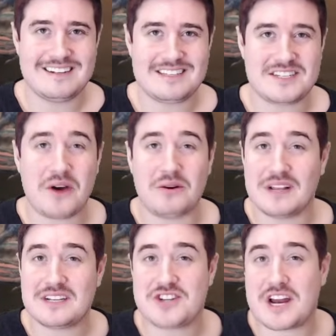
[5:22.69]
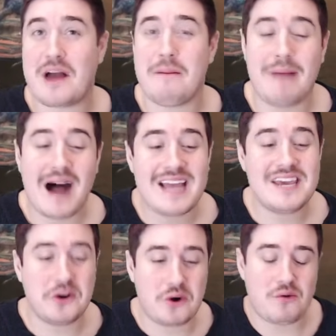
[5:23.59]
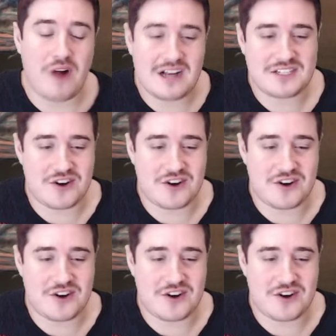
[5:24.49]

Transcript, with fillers: So let's check out my hero roster